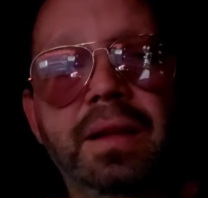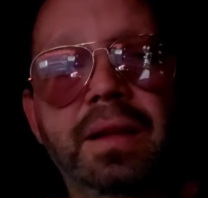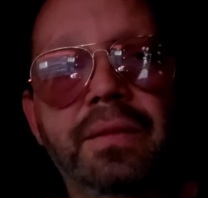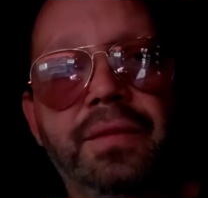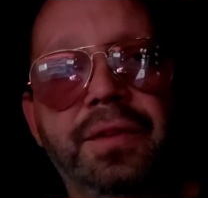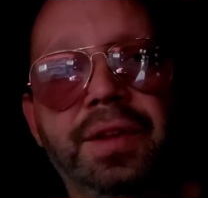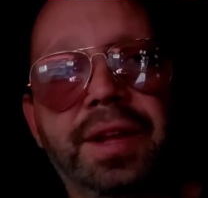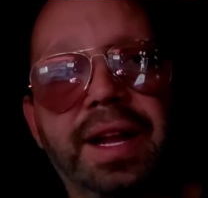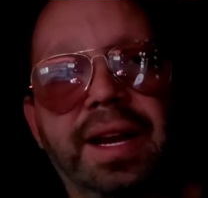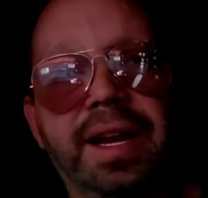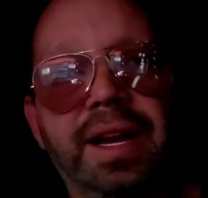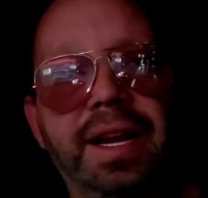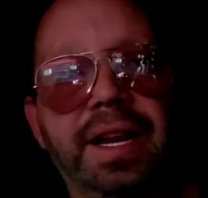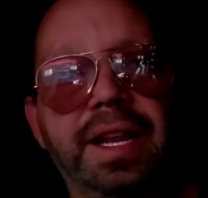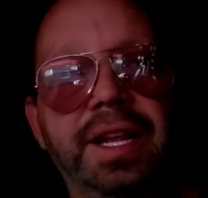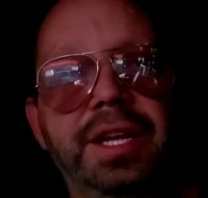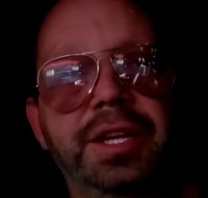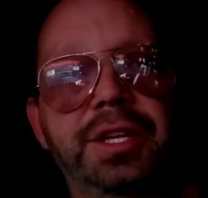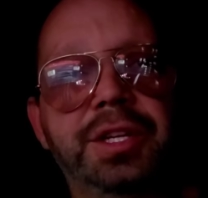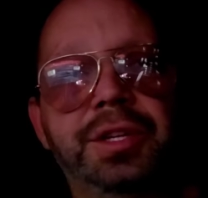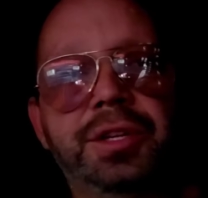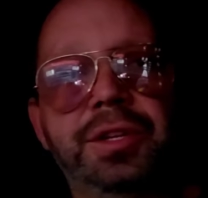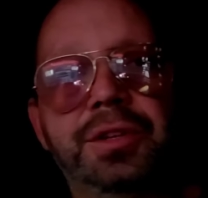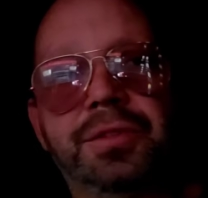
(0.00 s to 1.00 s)
If you've got
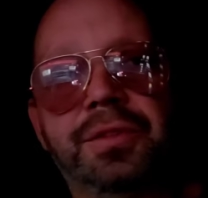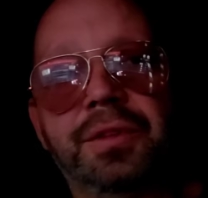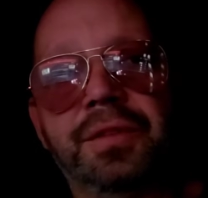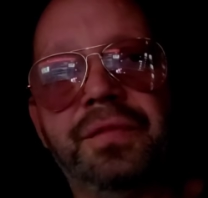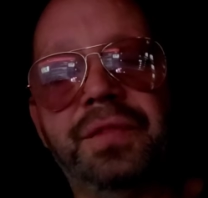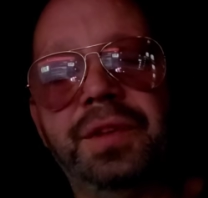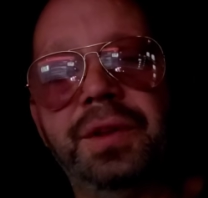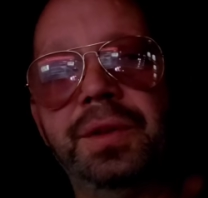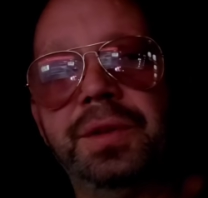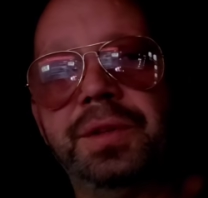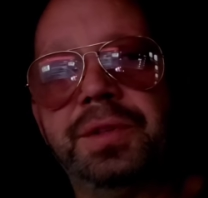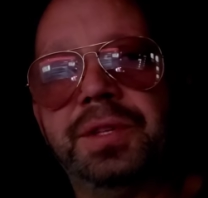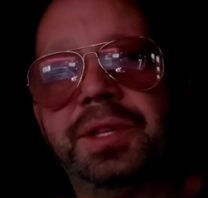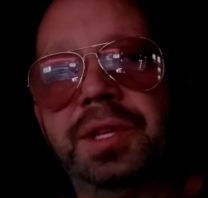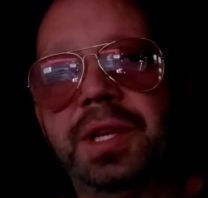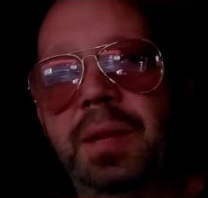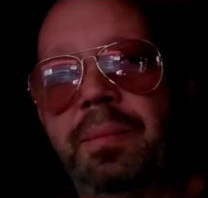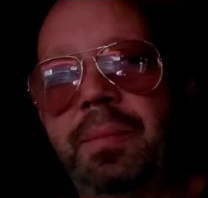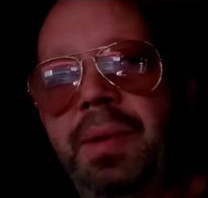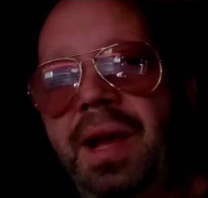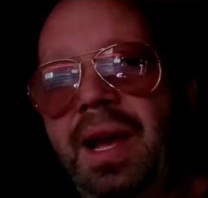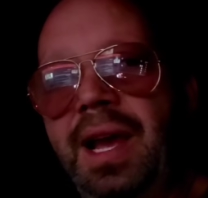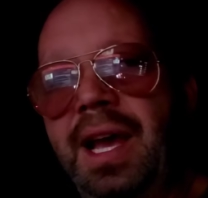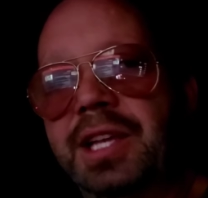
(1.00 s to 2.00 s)
any issues with fuses in
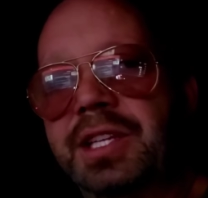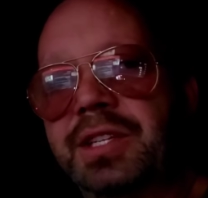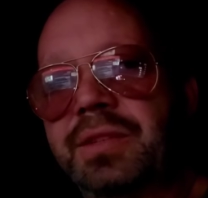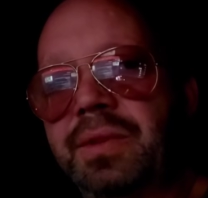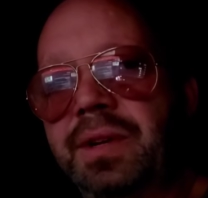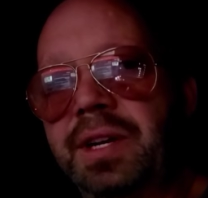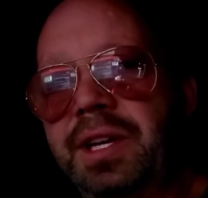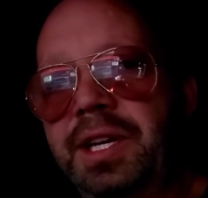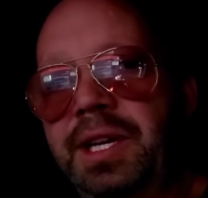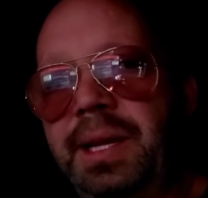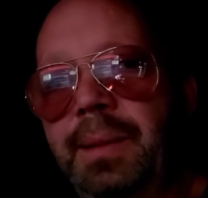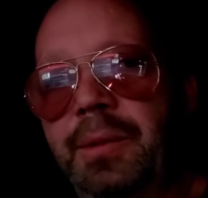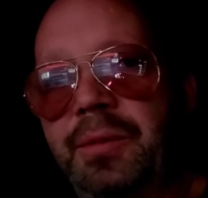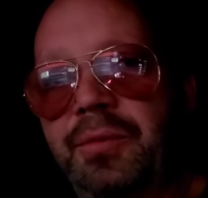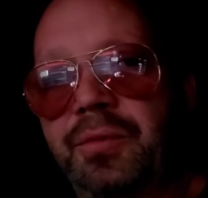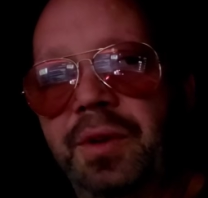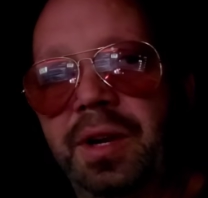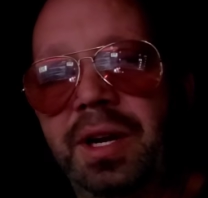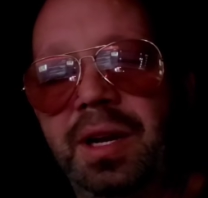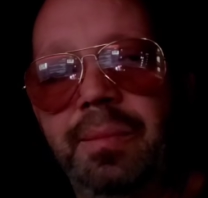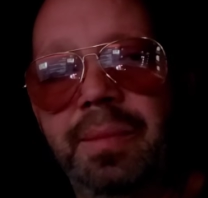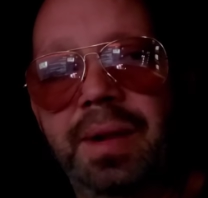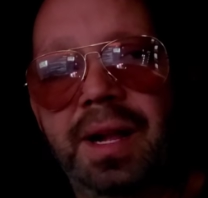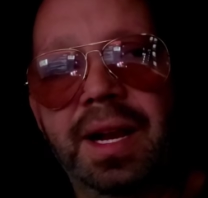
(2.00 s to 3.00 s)
the past or any tips
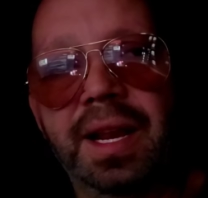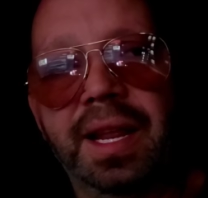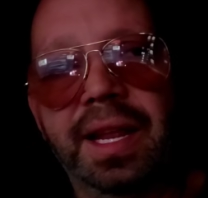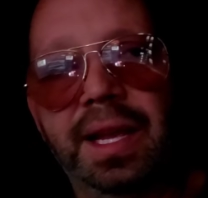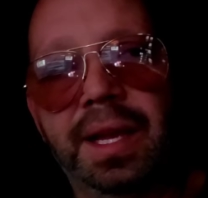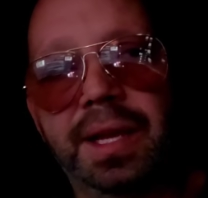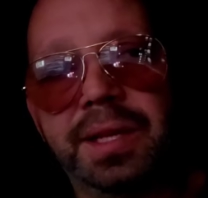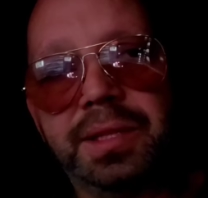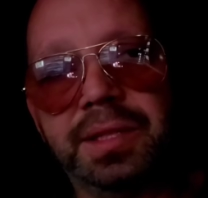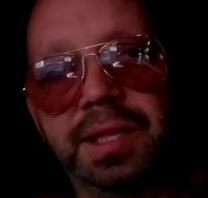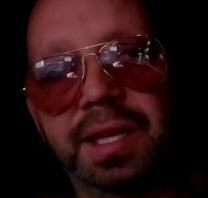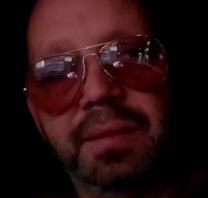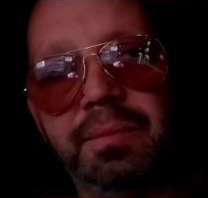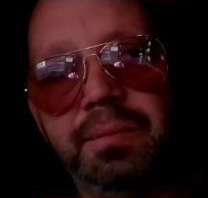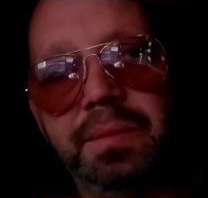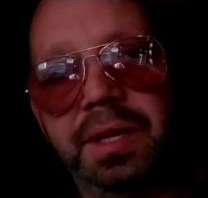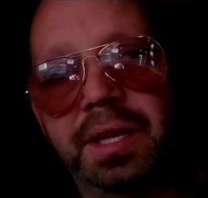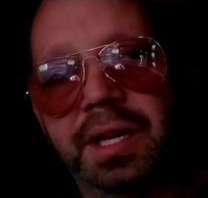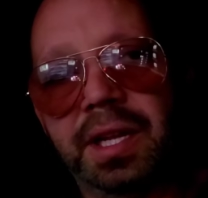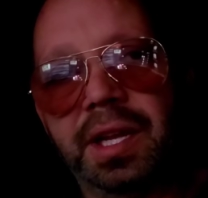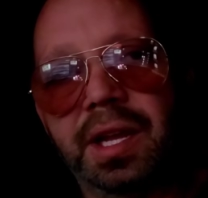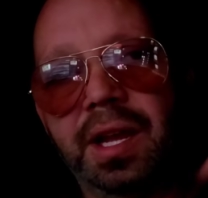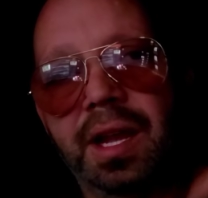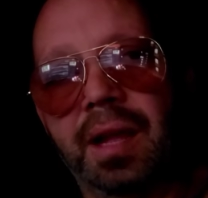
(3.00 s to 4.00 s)
for anybody else, leave them
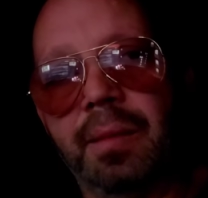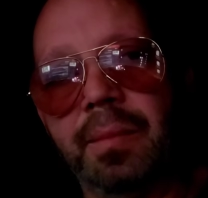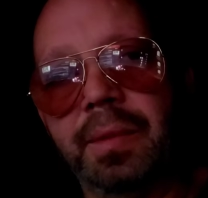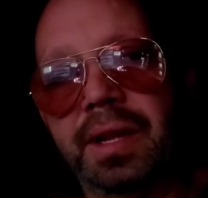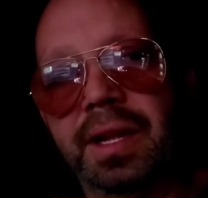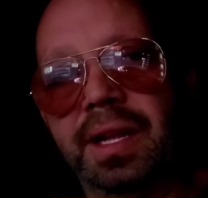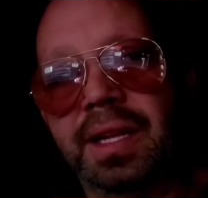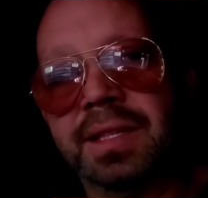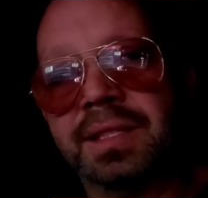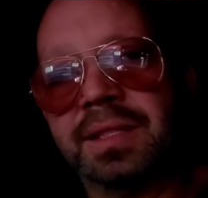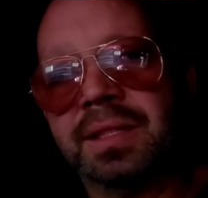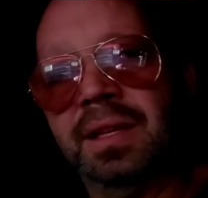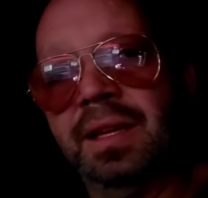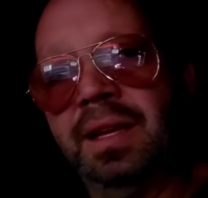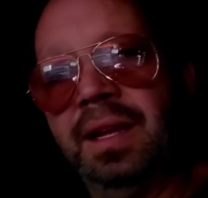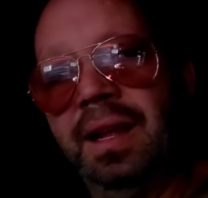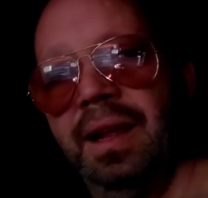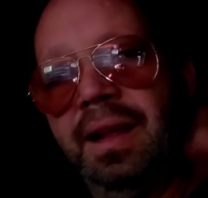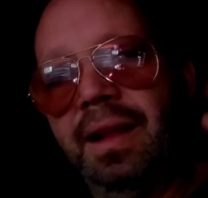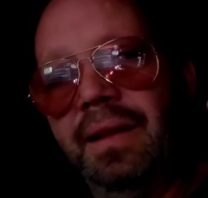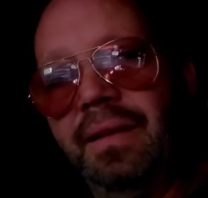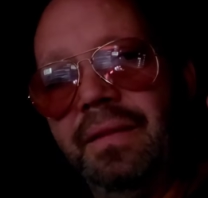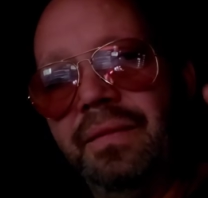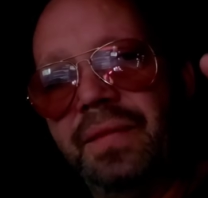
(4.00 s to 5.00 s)
in the comments.
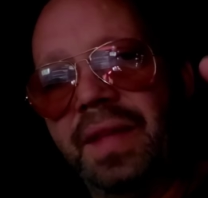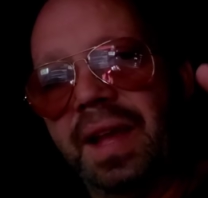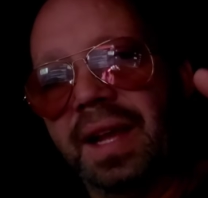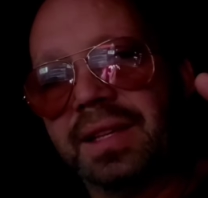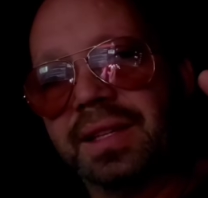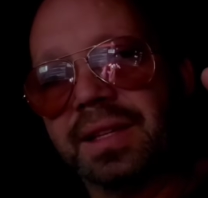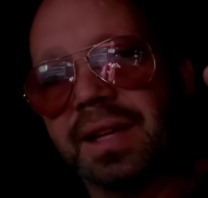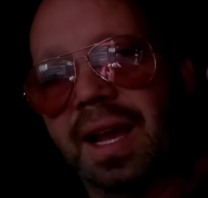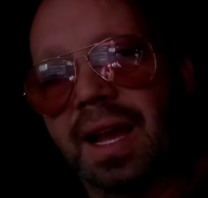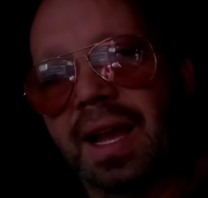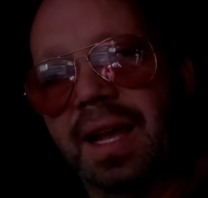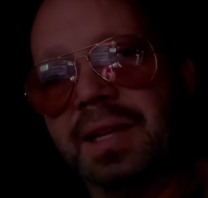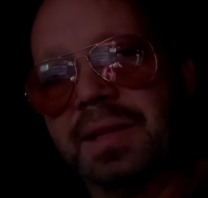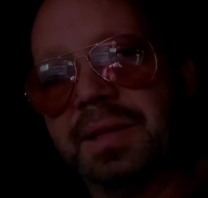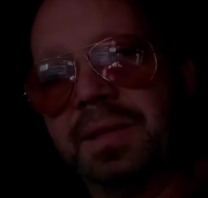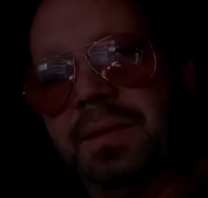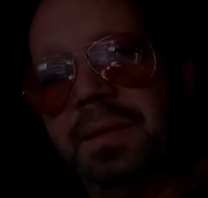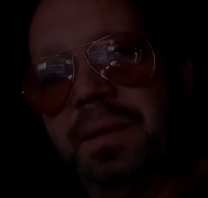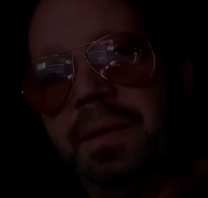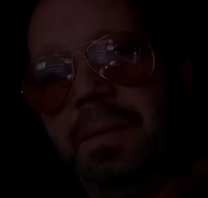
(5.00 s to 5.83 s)
Thanks, guys.